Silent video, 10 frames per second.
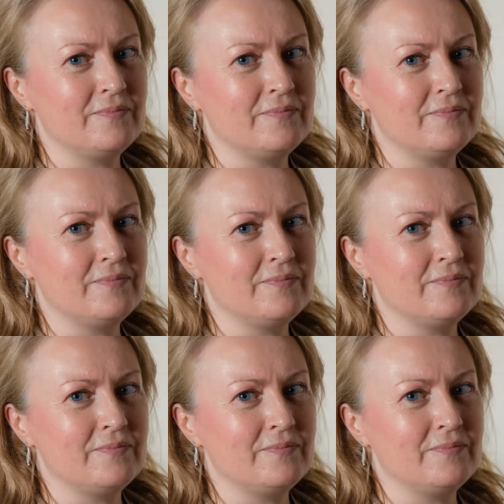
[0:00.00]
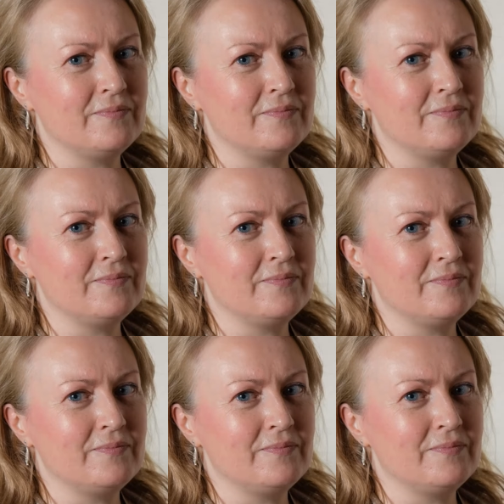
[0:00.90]

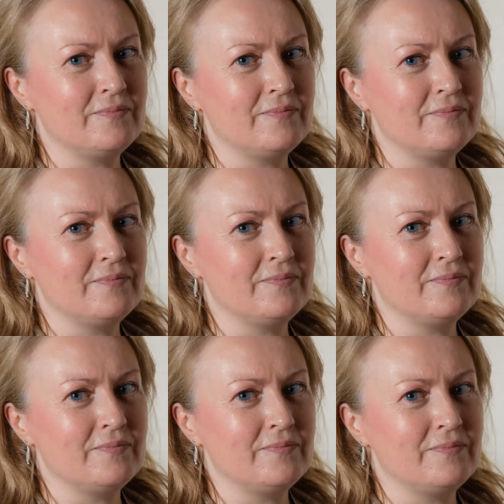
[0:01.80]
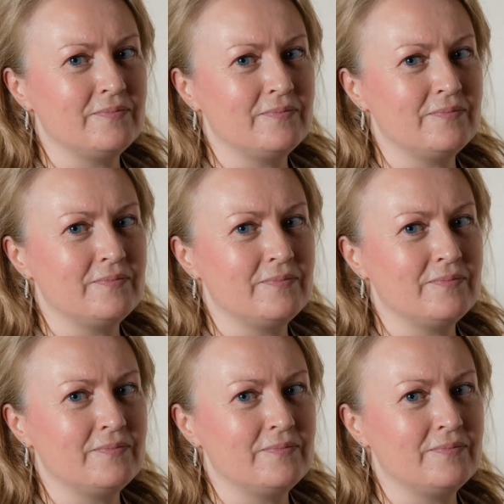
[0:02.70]
[no speech]